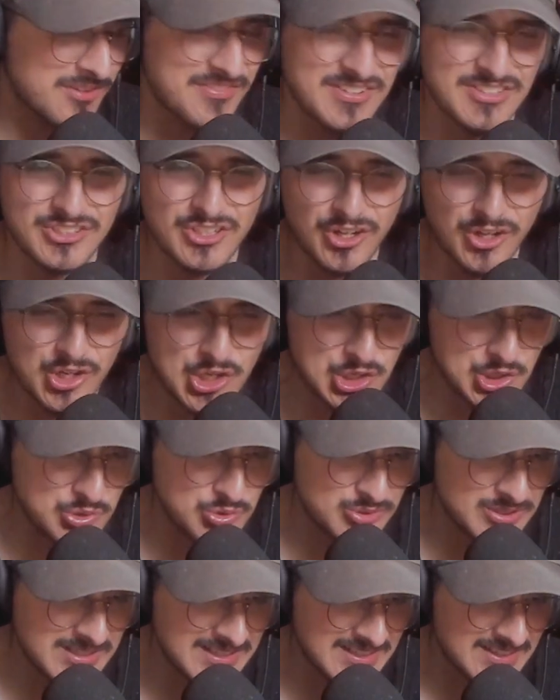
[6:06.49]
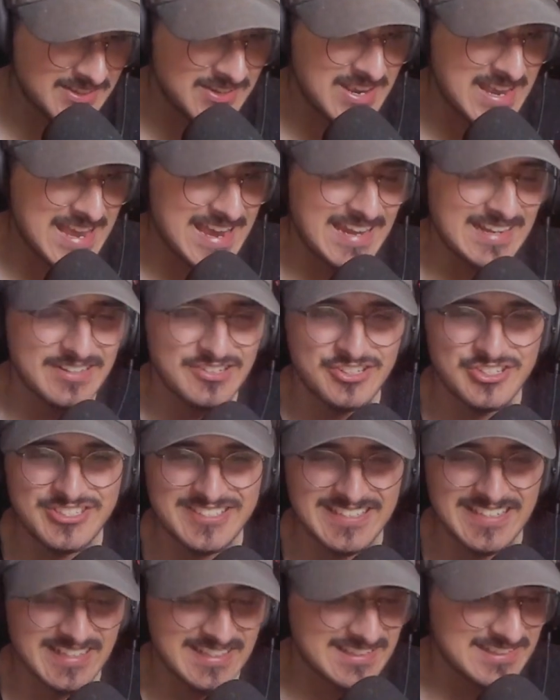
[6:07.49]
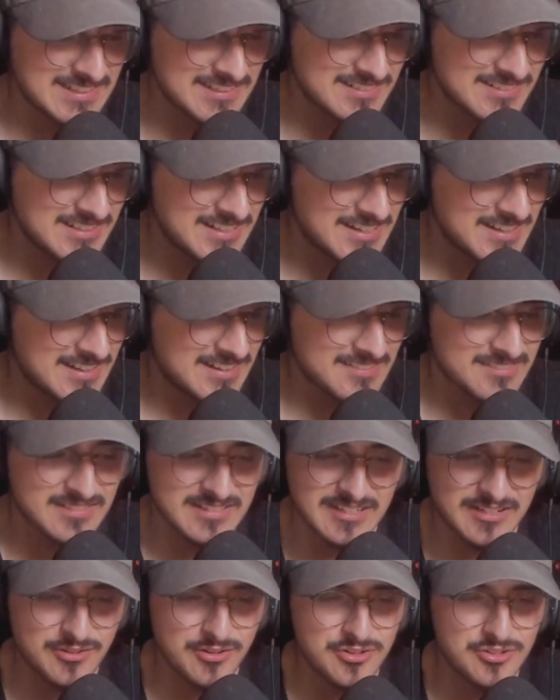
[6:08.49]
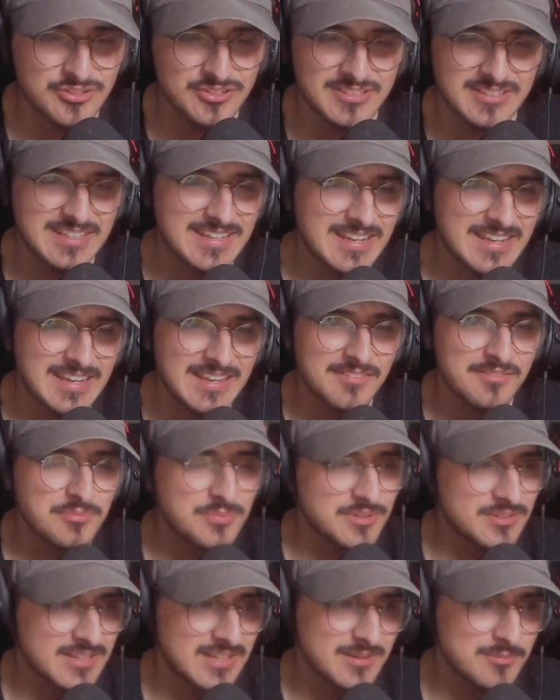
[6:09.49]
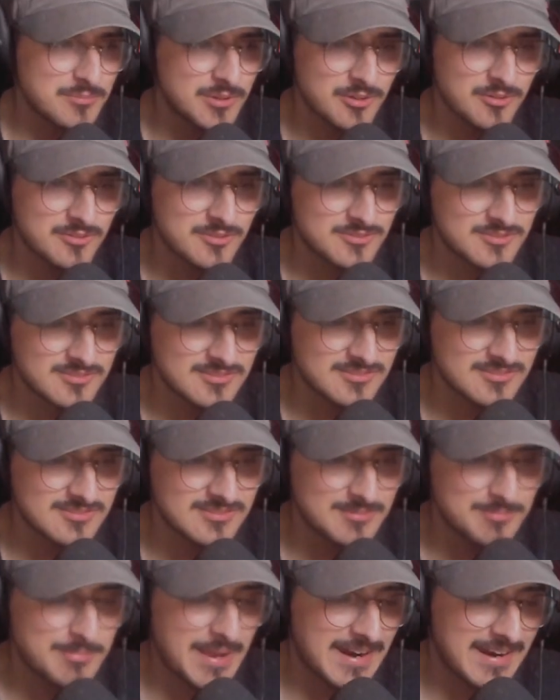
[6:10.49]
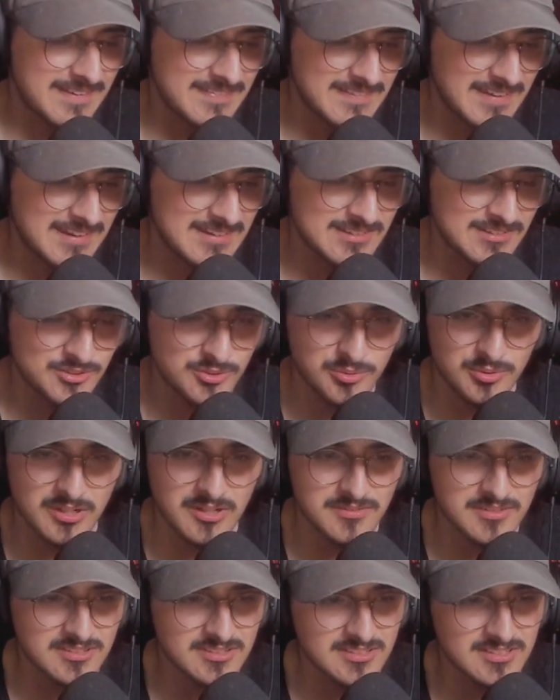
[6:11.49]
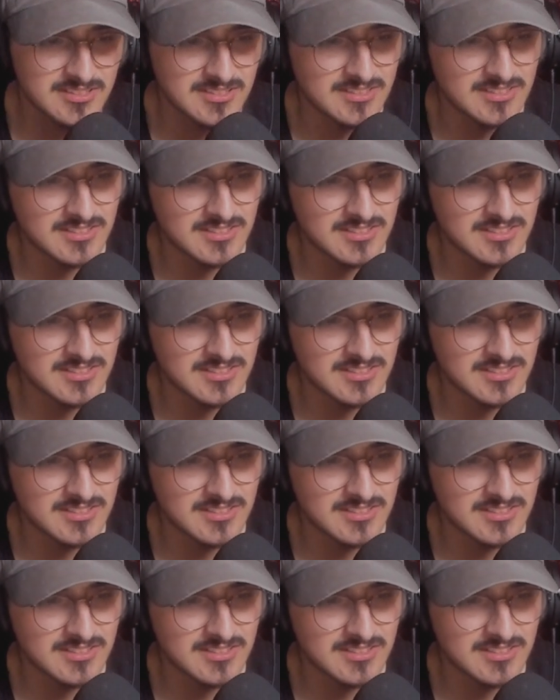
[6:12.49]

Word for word: If he's not gonna use it and just sitting there, he could have just given the name, bro, back in the '80s or whatever